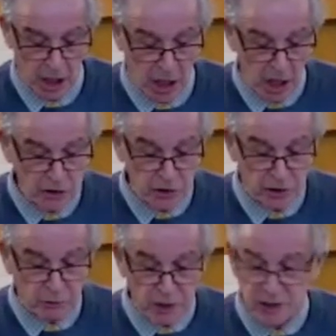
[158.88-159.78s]
And she
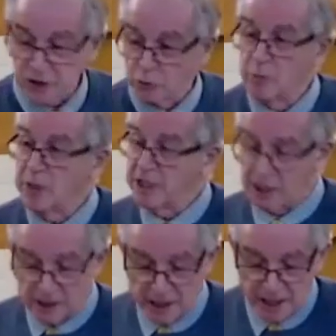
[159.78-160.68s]
agrees to
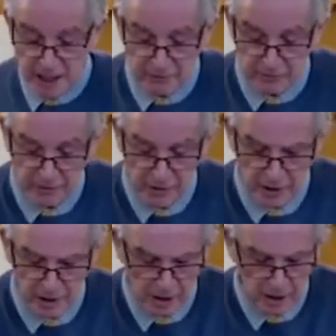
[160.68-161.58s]
immediately leave.
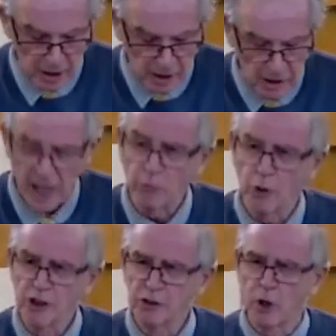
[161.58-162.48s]
I
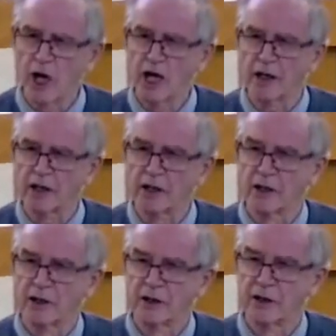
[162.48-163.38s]
wonder why.
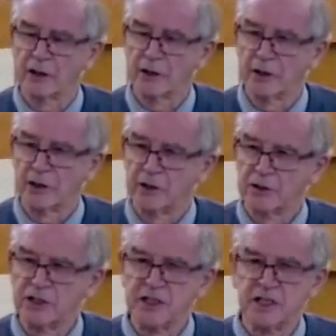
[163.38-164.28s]

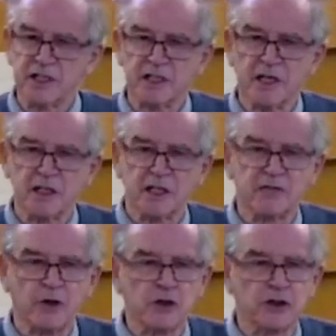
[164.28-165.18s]
She's in a
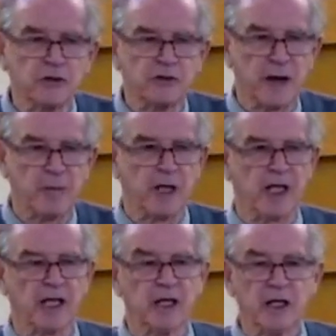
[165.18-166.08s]
dysfunctional family.
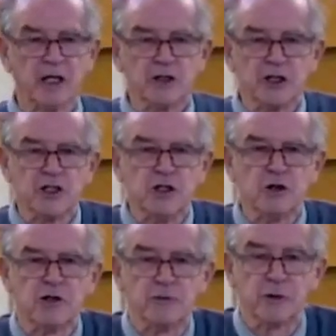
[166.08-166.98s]
She's
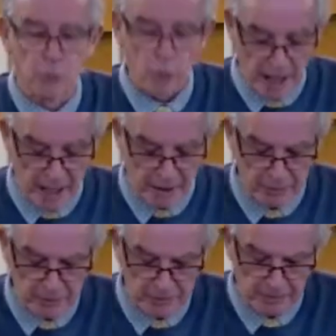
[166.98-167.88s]
looking for a way out.